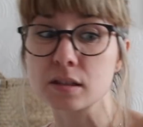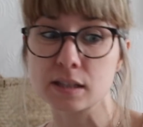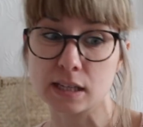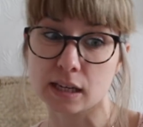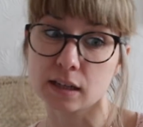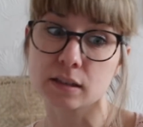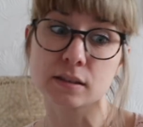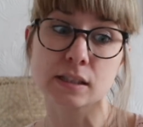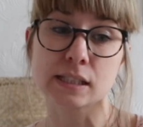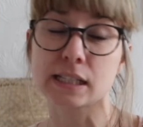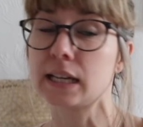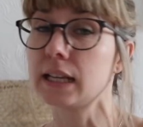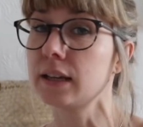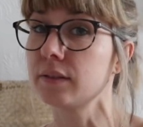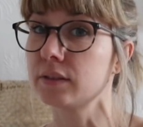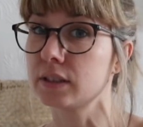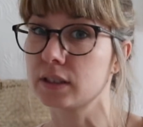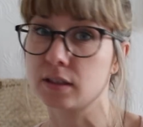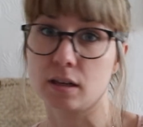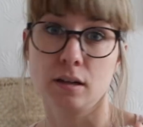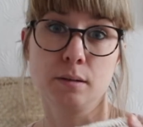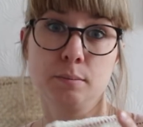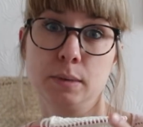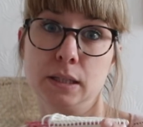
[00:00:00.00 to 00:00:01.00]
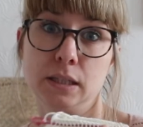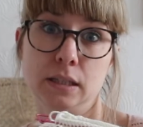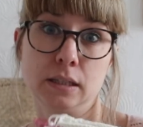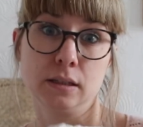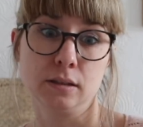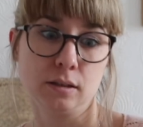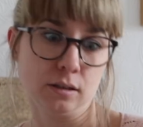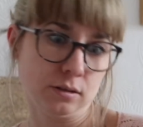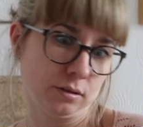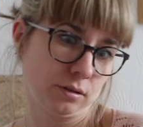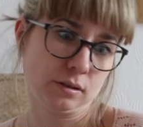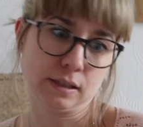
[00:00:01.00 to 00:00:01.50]
second sleeve is going to be
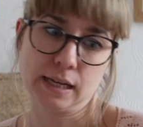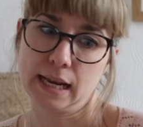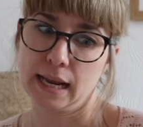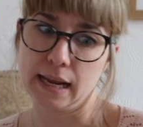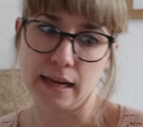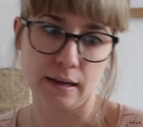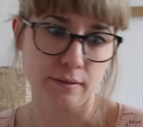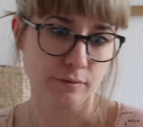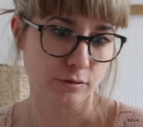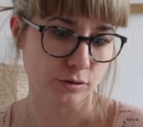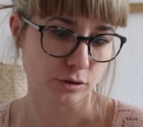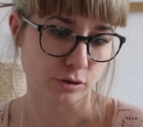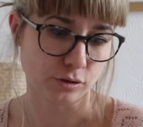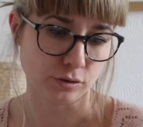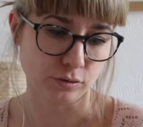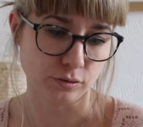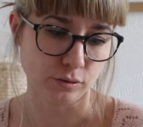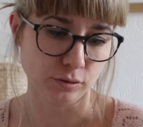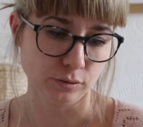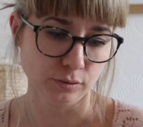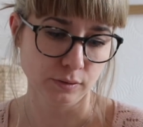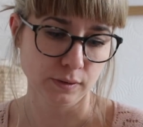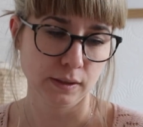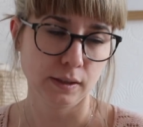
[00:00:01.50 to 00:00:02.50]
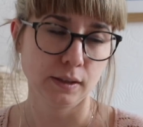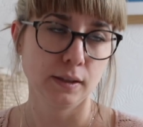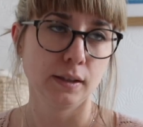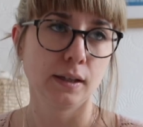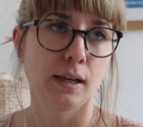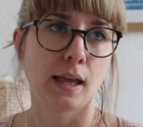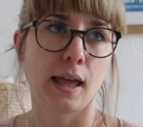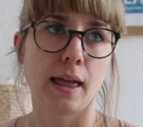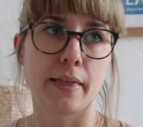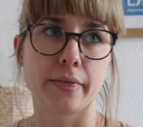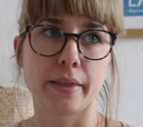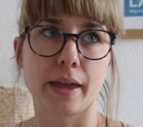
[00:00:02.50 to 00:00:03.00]
done today for sure.
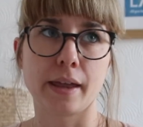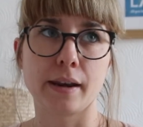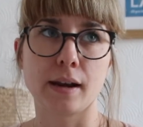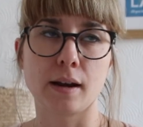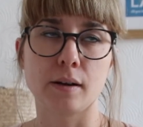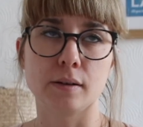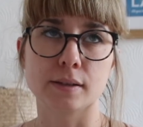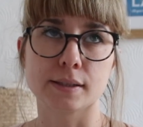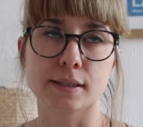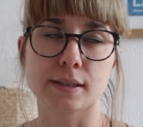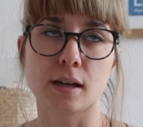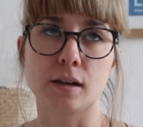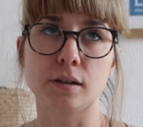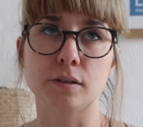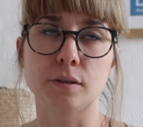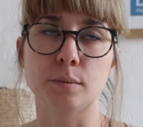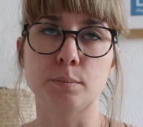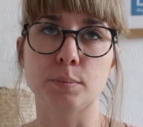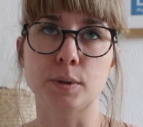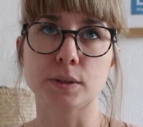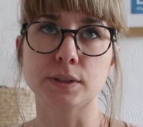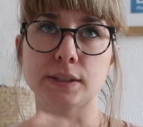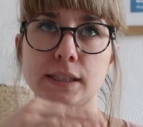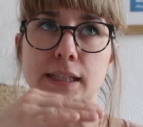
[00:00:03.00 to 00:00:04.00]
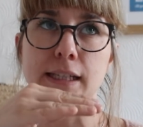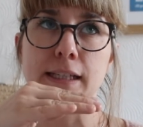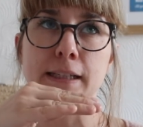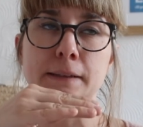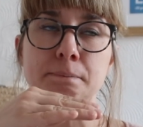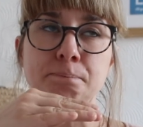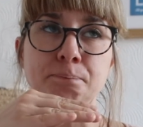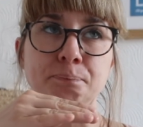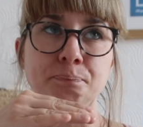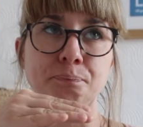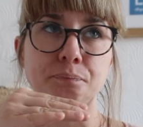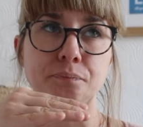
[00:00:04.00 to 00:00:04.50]
And then I'll start the
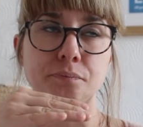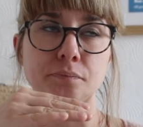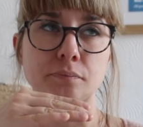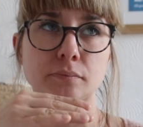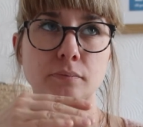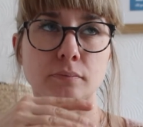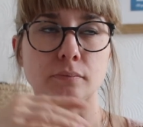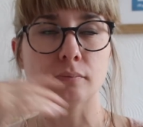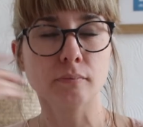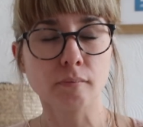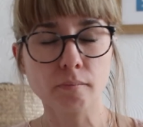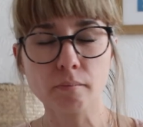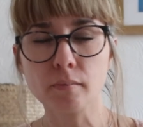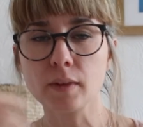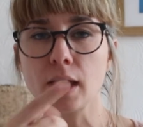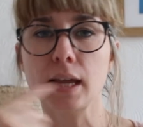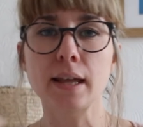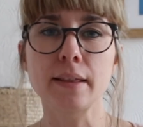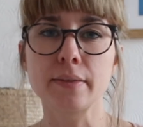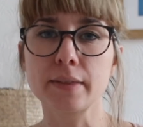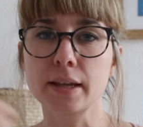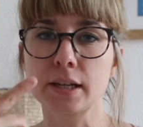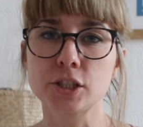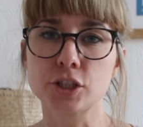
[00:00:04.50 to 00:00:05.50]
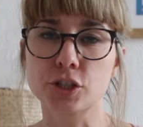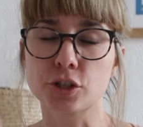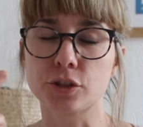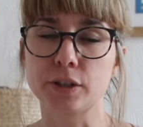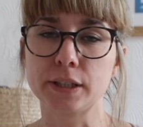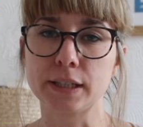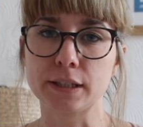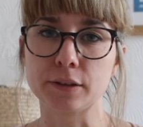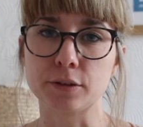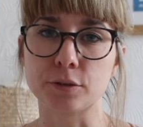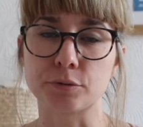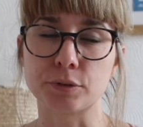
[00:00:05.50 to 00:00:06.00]
body and then
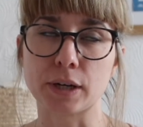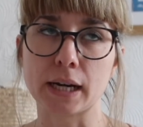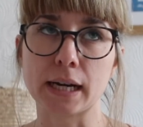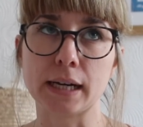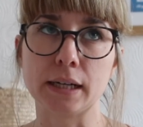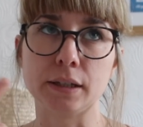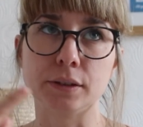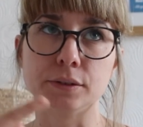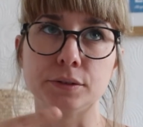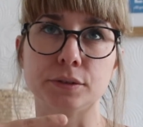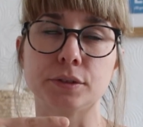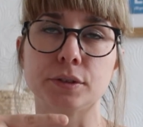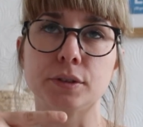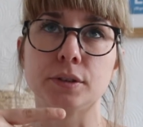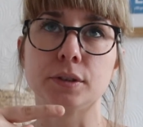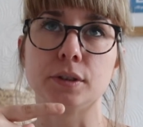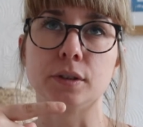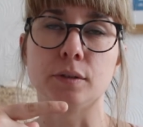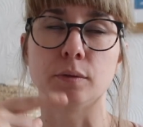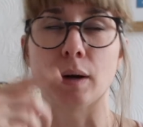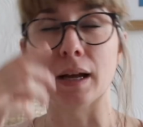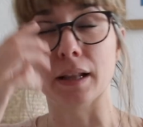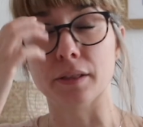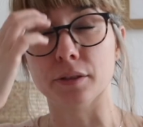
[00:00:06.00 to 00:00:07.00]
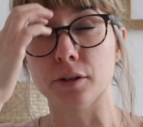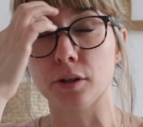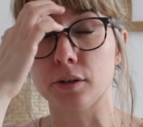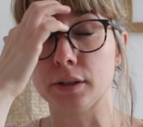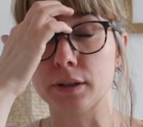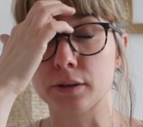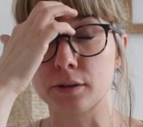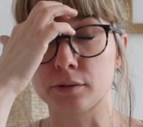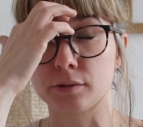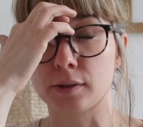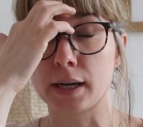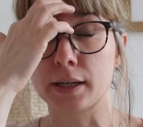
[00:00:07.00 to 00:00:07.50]
join in the round. Well, not
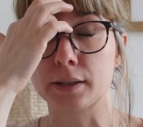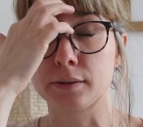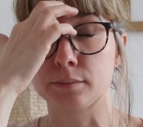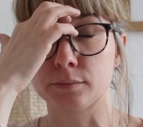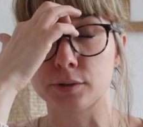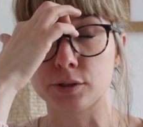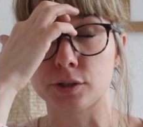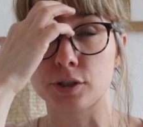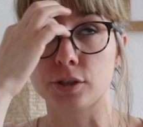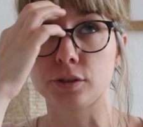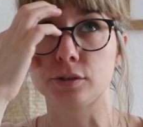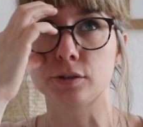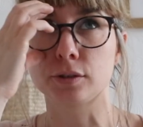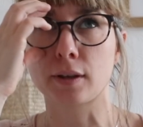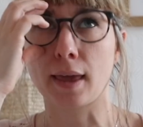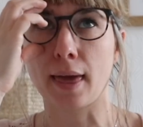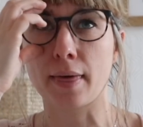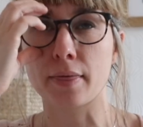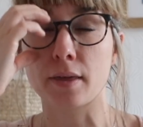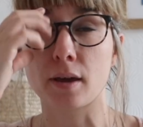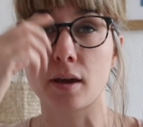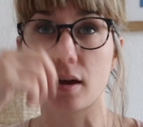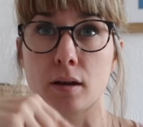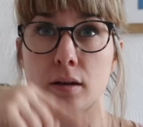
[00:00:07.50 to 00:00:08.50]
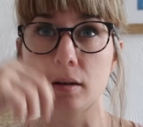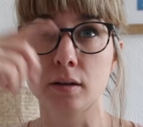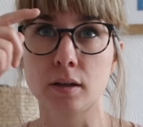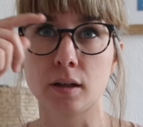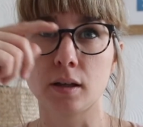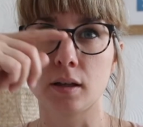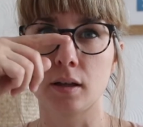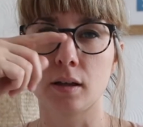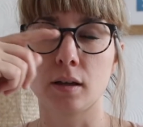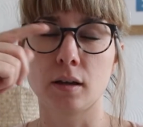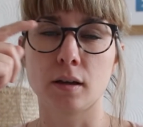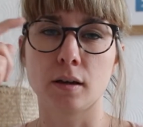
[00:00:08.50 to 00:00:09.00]
in the round, but join together
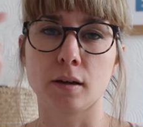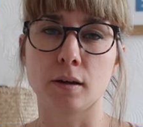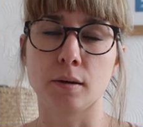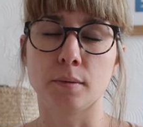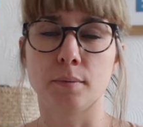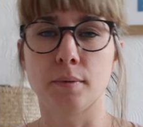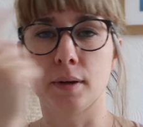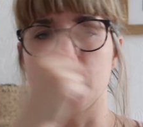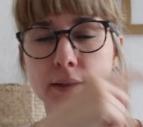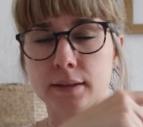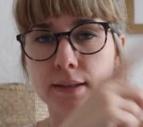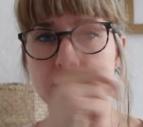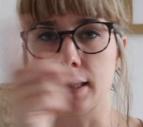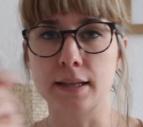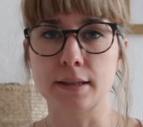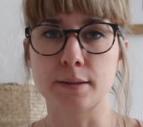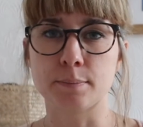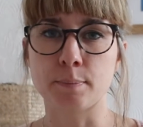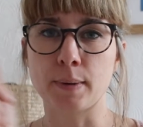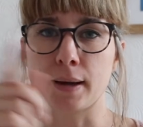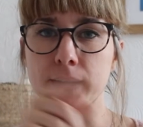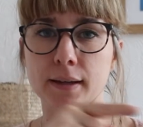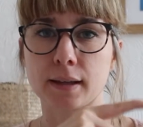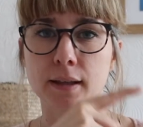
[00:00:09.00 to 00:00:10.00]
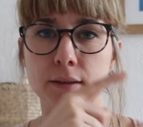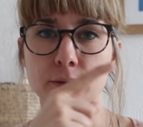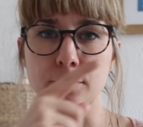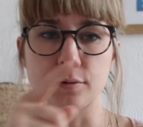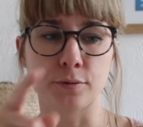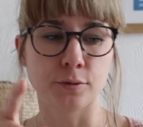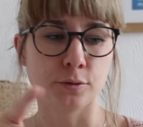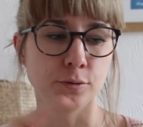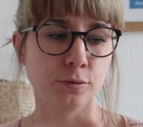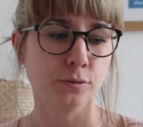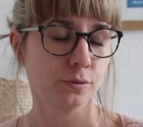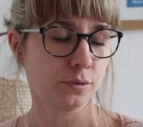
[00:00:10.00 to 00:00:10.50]
and knit back and
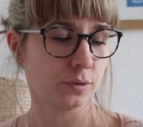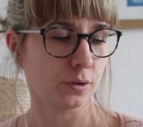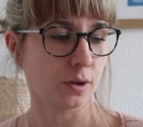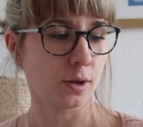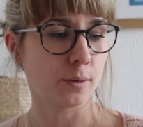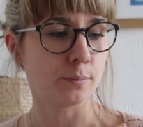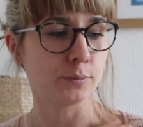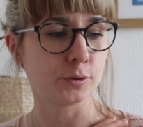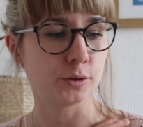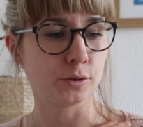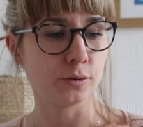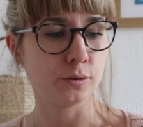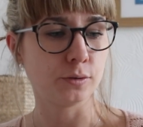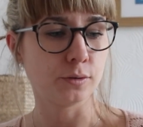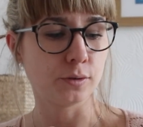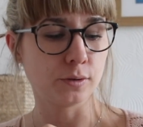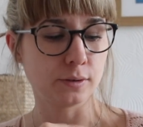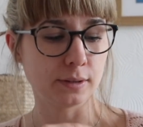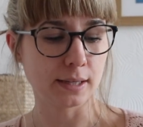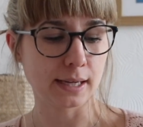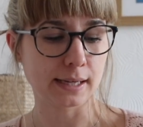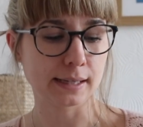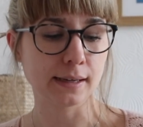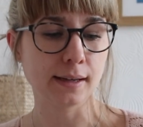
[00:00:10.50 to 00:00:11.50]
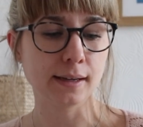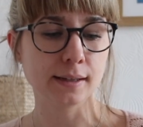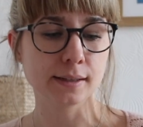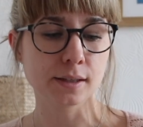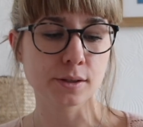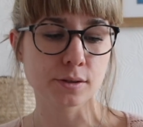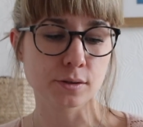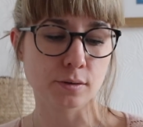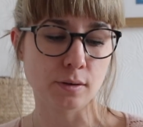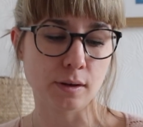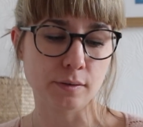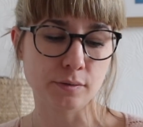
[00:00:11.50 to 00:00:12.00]
forth up to the
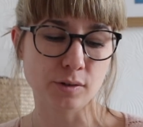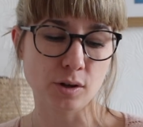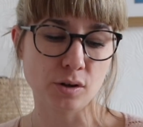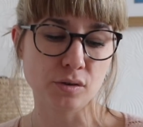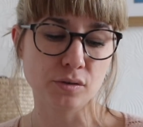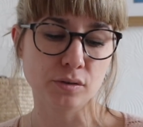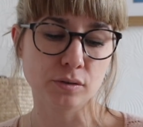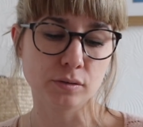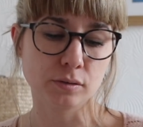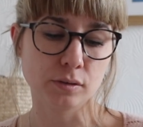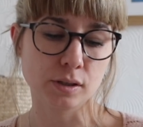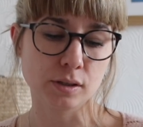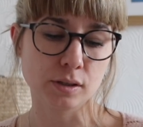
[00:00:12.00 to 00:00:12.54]
neckline. So I've got,